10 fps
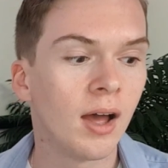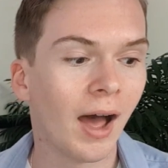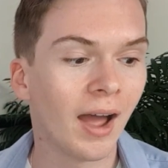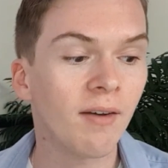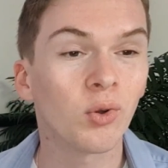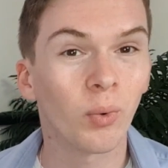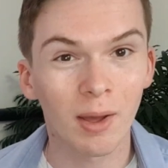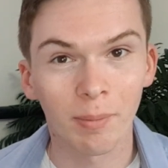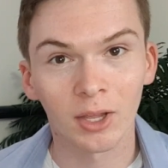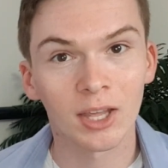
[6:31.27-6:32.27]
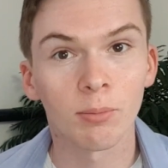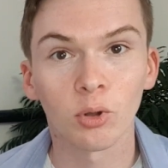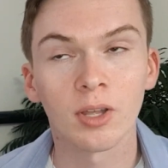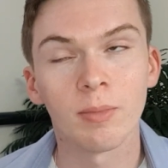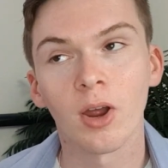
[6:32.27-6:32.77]
I have quite a big
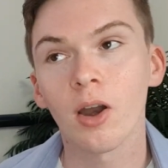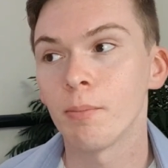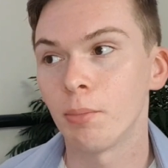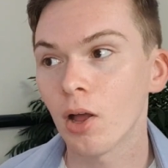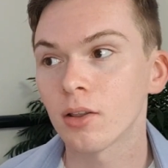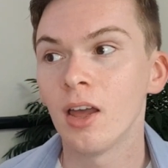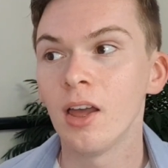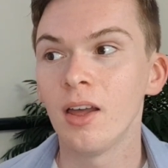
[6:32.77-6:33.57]
ebook TBR, but